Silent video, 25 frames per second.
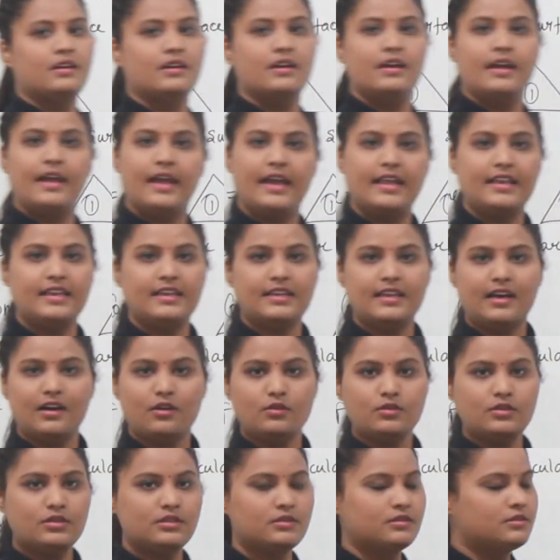Any
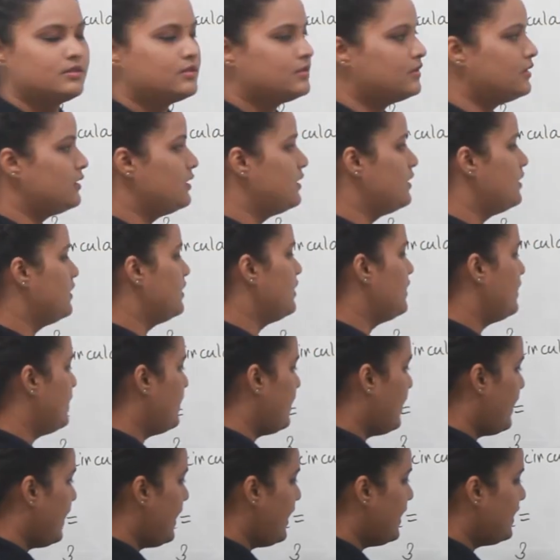doubt?
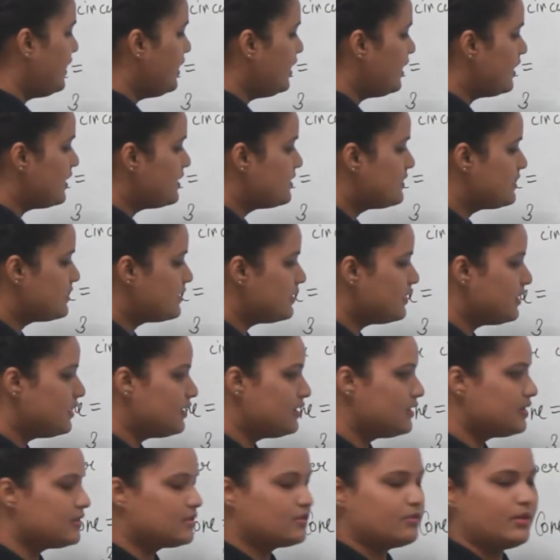Any concern in
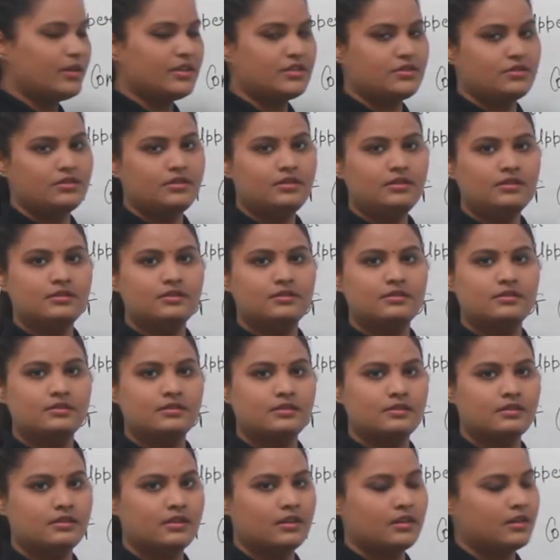this question?
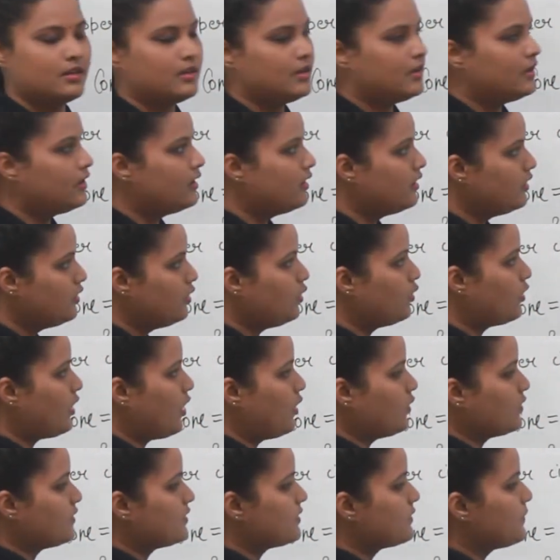No
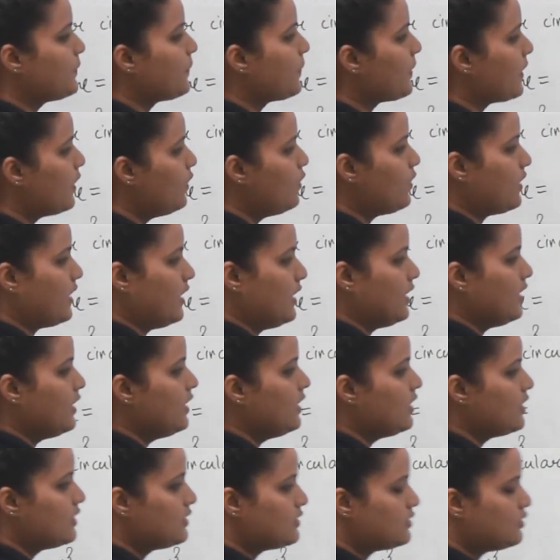doubts. Okay,
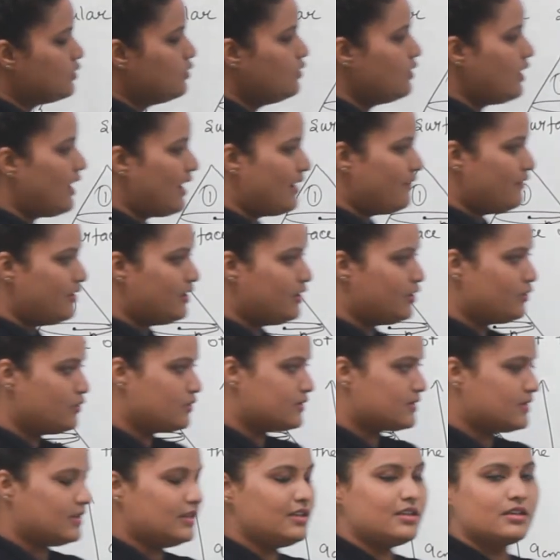so I will
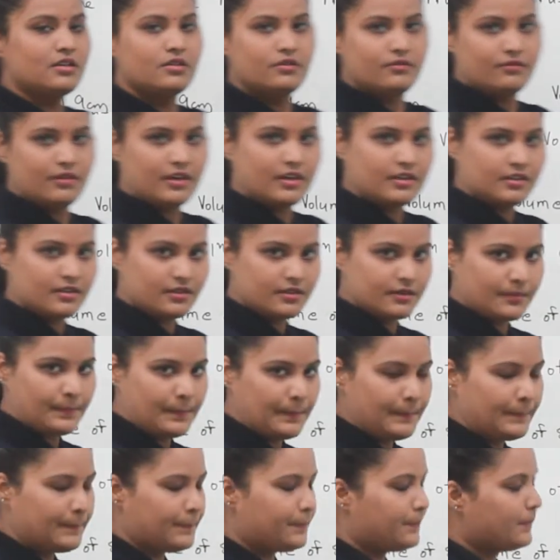use it further.
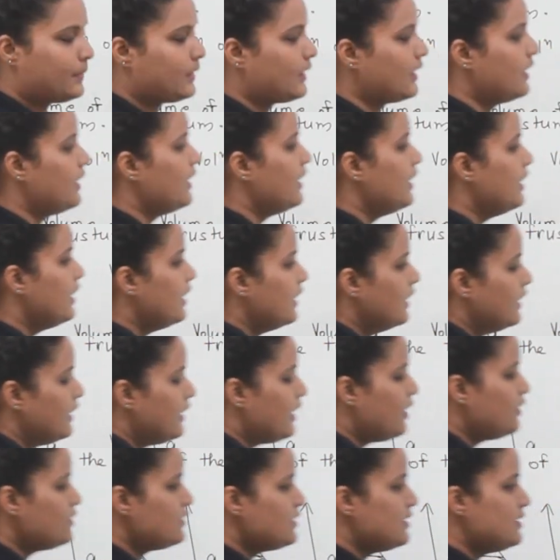
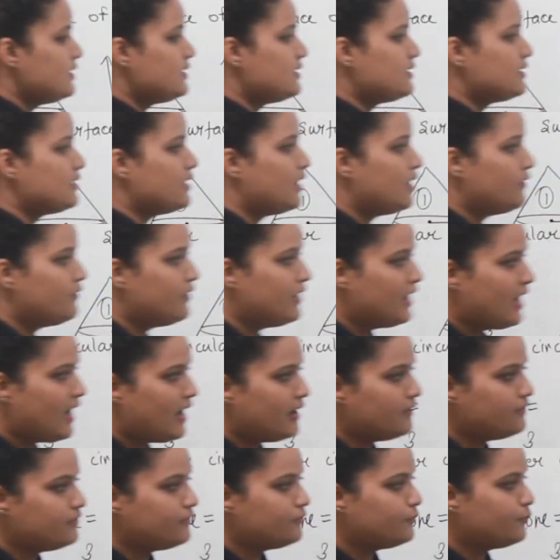Now just we
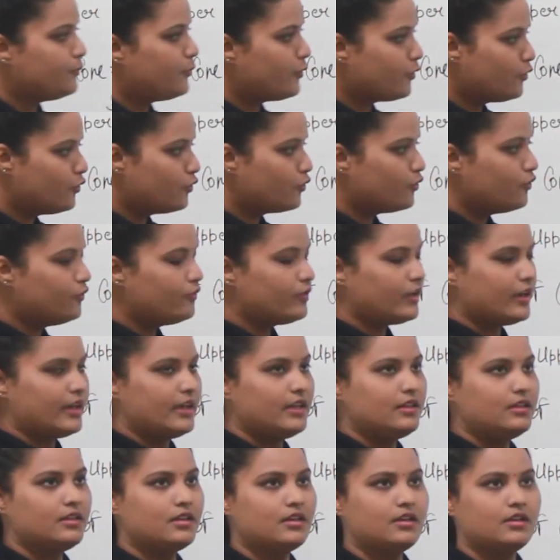have proved
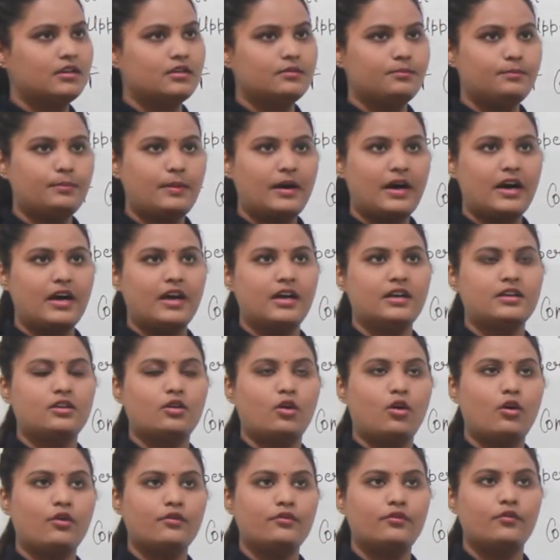in the part
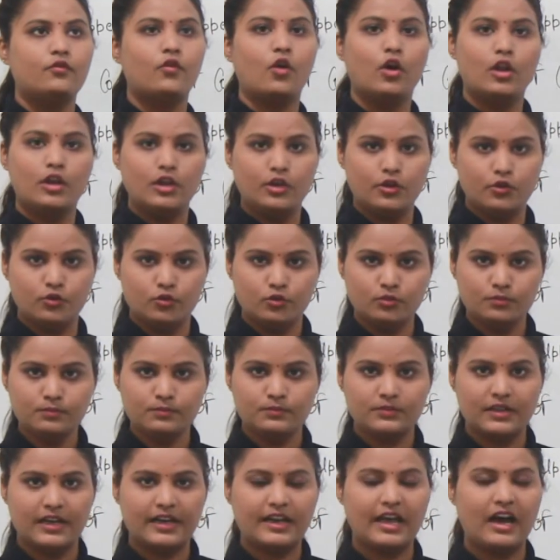of volume
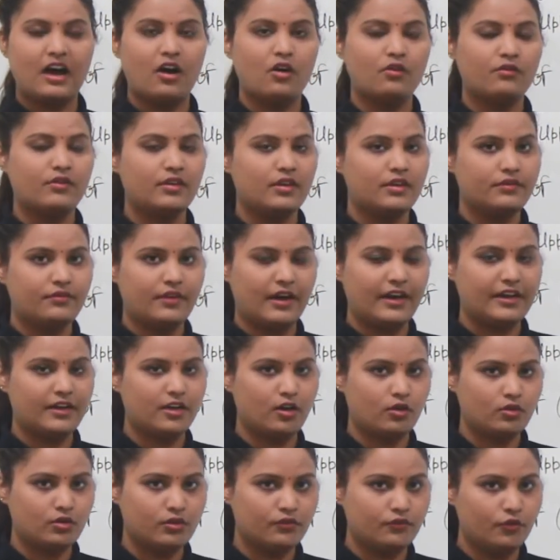that how we find
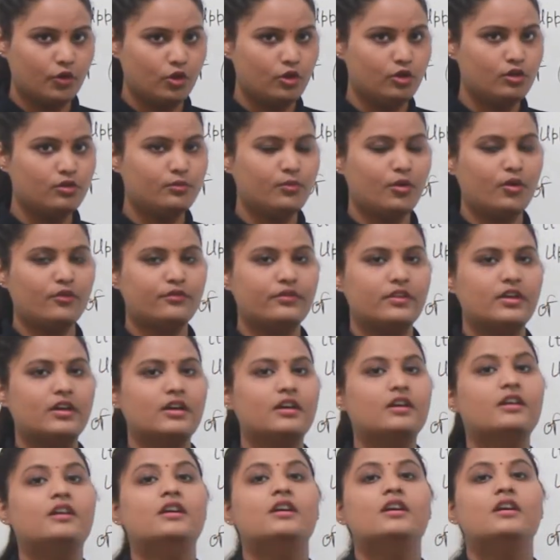out the volume of
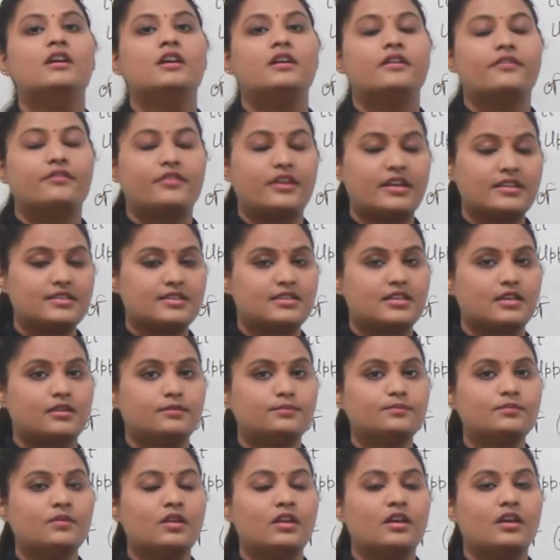the
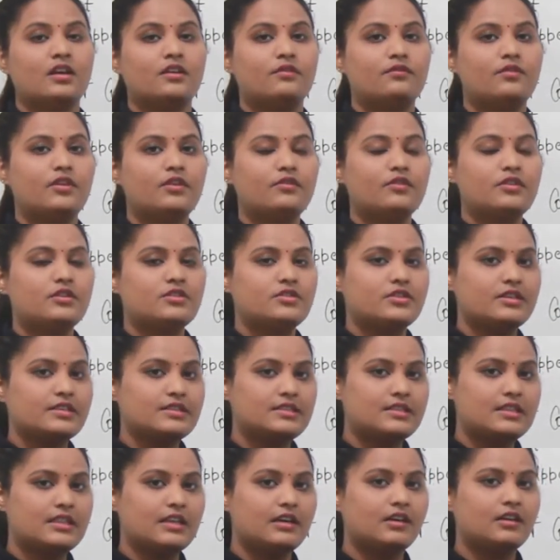frustum. We were just
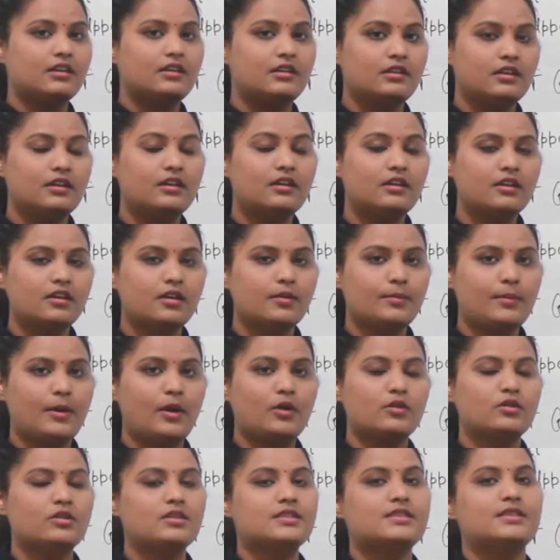learned
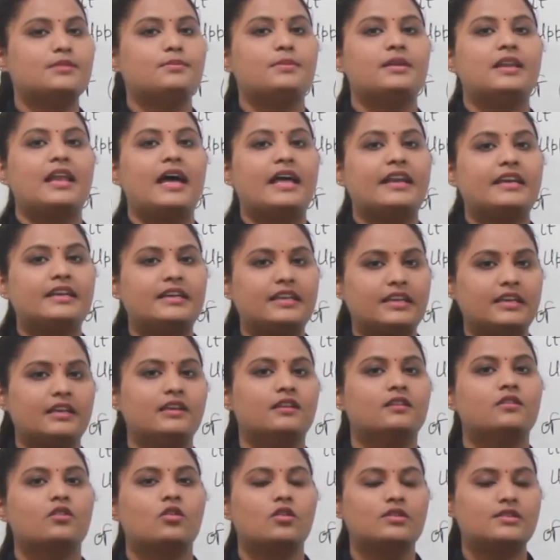about the
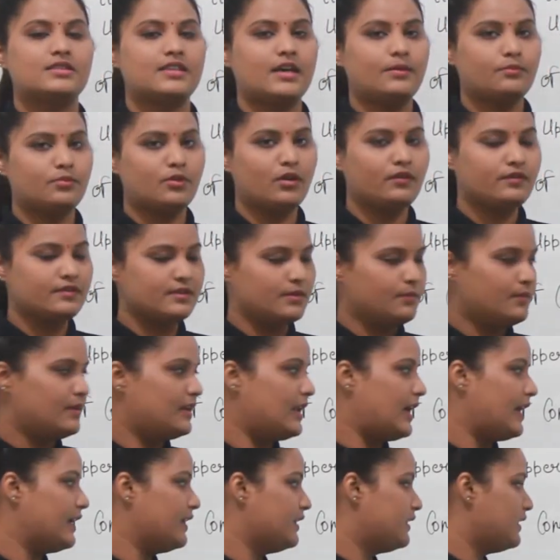similarity, concept of
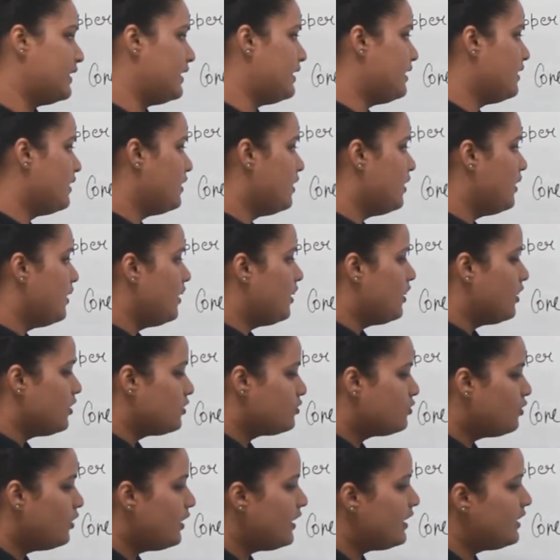similarity.
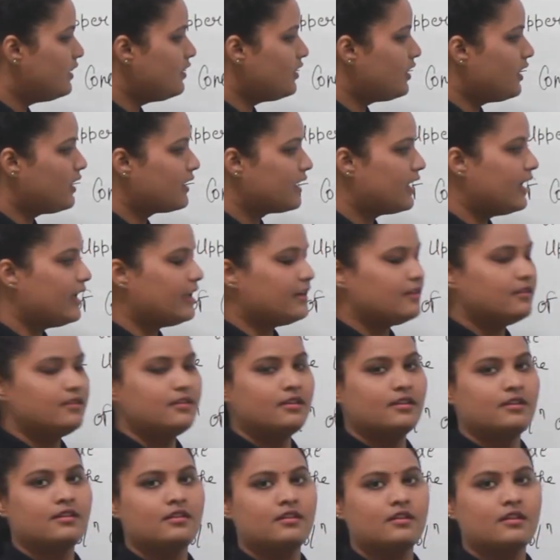So here again
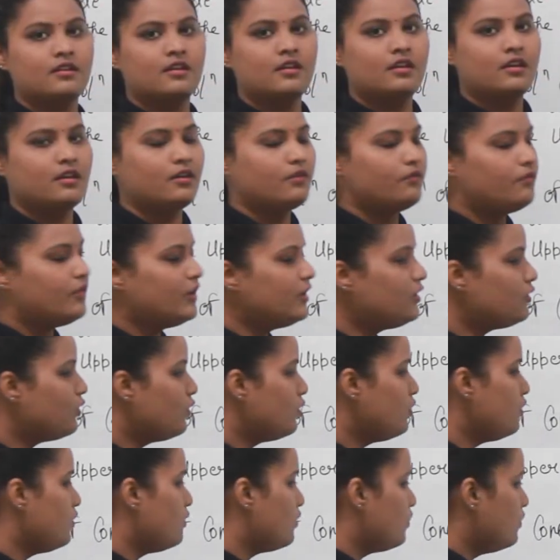we
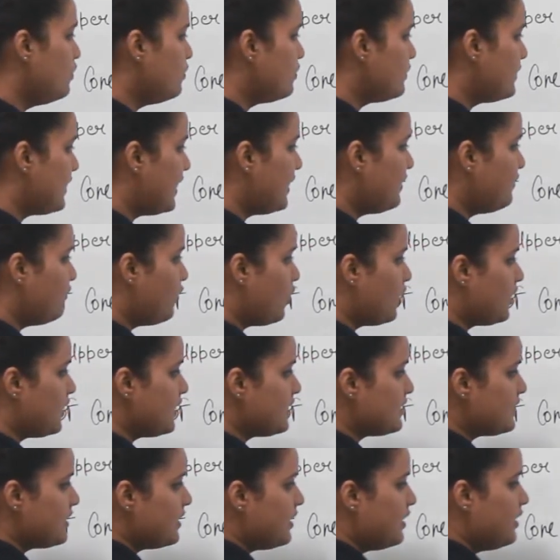don't know that what
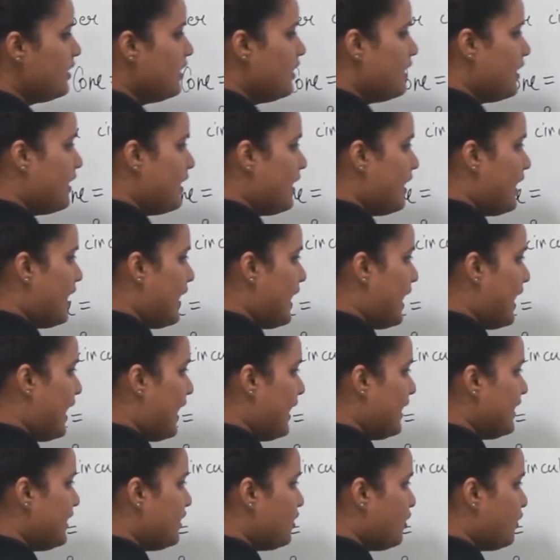is the
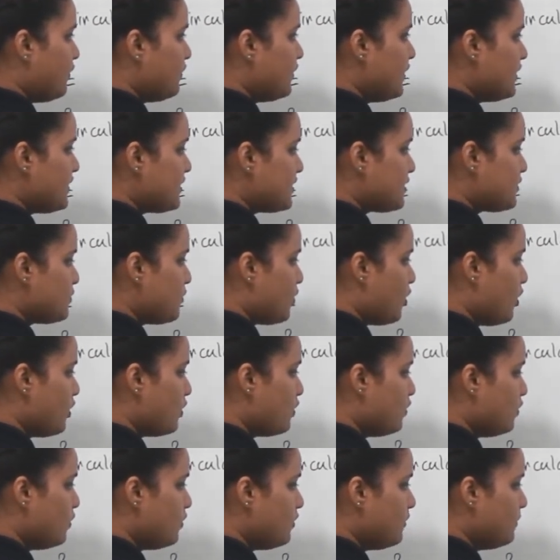height of this small
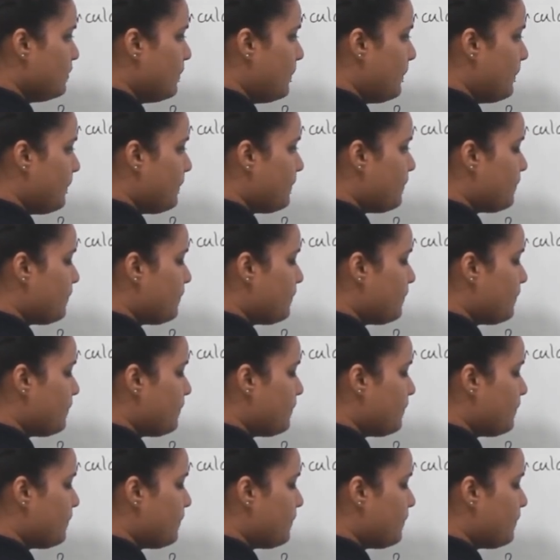cone